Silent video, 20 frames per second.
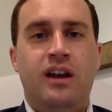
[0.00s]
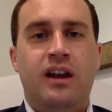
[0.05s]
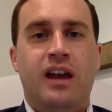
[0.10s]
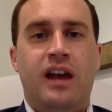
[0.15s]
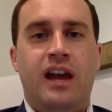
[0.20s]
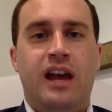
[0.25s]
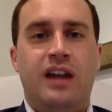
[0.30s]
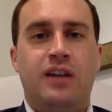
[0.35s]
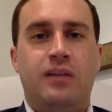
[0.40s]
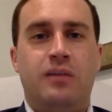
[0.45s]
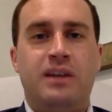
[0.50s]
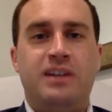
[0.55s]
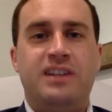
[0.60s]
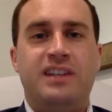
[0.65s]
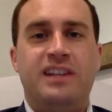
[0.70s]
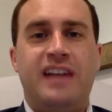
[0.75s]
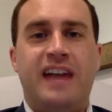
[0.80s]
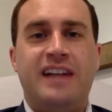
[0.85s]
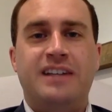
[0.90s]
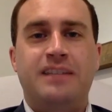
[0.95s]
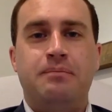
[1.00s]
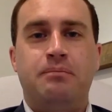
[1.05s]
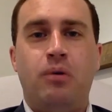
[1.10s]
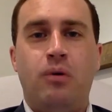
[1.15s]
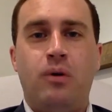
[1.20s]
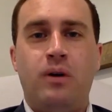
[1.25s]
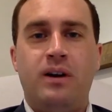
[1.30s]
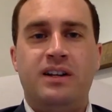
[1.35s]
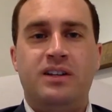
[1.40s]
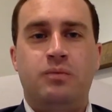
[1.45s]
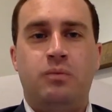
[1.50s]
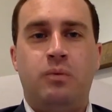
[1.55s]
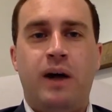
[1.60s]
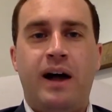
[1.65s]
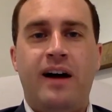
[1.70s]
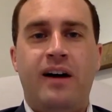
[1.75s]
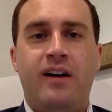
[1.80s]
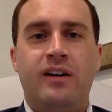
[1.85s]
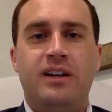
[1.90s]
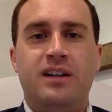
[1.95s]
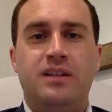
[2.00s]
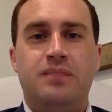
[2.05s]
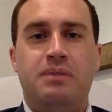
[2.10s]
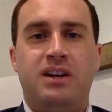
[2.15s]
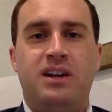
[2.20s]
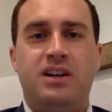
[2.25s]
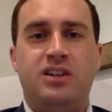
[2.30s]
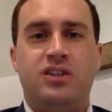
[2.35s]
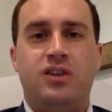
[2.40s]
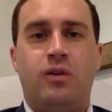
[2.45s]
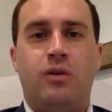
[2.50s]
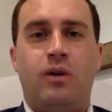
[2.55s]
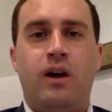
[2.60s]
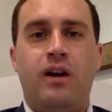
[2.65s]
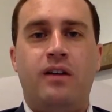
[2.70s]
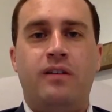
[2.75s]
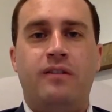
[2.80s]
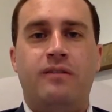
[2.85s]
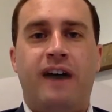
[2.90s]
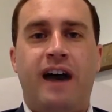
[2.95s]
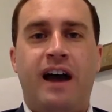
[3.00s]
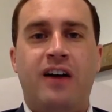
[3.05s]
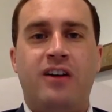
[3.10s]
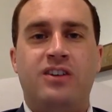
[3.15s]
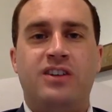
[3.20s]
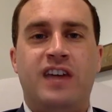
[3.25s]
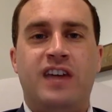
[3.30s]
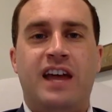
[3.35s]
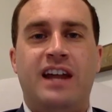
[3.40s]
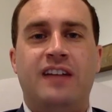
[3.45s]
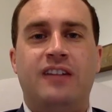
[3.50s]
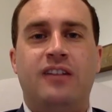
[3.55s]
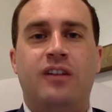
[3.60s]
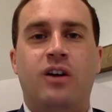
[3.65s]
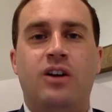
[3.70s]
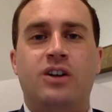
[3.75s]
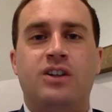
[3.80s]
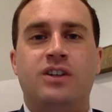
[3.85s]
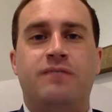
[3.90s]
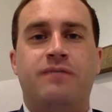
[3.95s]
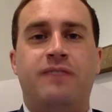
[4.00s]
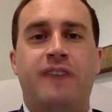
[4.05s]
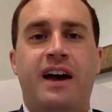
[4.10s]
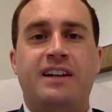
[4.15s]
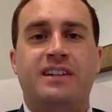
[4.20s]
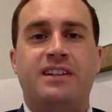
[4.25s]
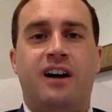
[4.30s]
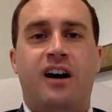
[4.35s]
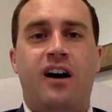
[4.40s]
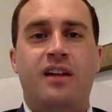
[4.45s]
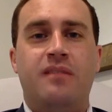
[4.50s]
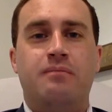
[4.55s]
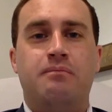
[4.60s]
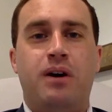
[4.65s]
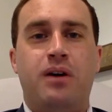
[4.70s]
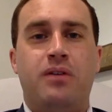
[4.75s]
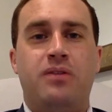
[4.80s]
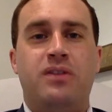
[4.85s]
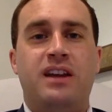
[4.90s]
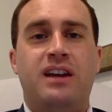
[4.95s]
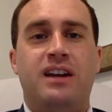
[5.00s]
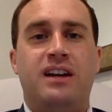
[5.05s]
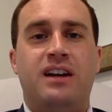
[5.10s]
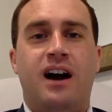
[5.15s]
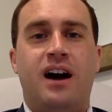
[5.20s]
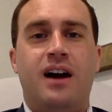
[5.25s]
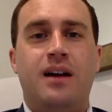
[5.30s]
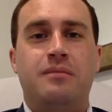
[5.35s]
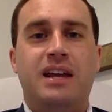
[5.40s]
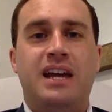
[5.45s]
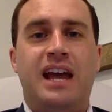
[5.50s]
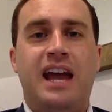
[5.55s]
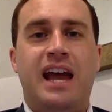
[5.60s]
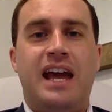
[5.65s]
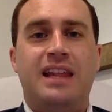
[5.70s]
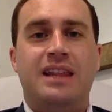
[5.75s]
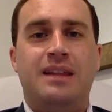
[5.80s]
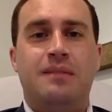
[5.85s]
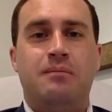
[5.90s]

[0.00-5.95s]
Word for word: And the reason that's important as well is because coronavirus had a large effect on both the economy and the